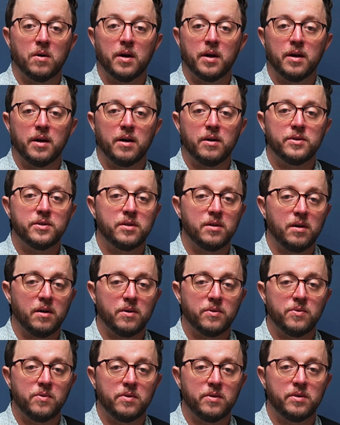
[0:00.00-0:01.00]
right, I'll
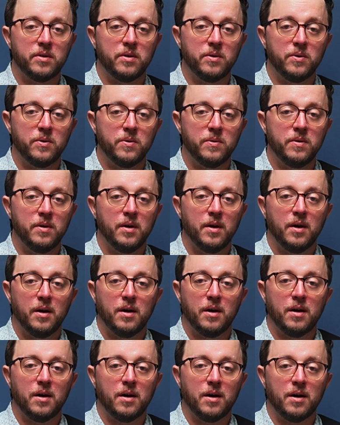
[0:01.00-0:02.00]
talk through the tune
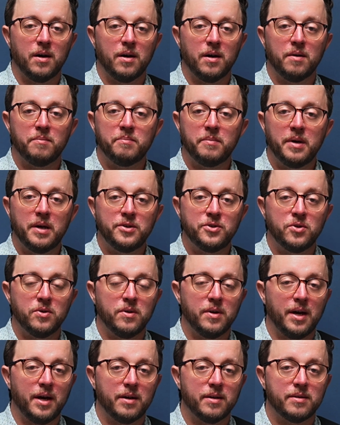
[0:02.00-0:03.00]
a measure
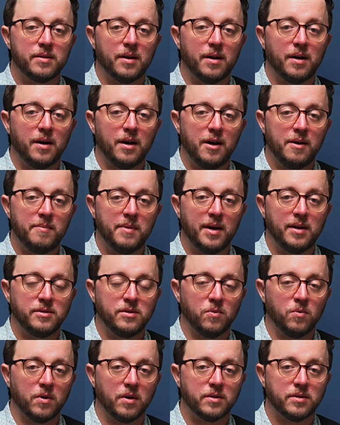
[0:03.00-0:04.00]
at a time as
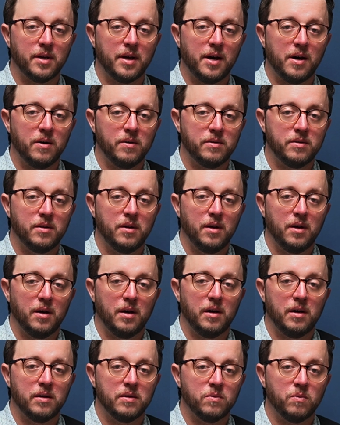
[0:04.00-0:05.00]
it works out.
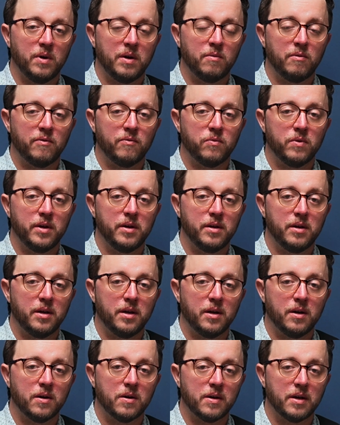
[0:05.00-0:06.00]
The way we've written it
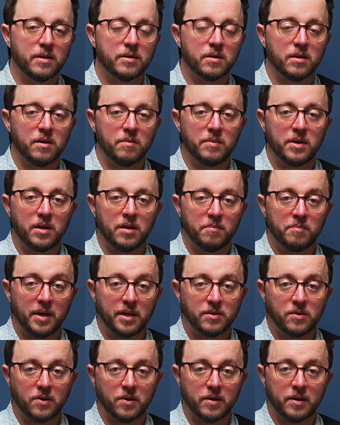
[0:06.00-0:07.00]
here, it's going to be
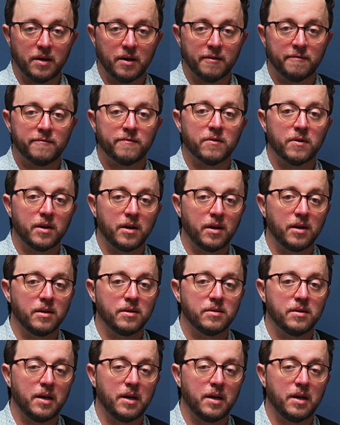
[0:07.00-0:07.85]
basically a phrase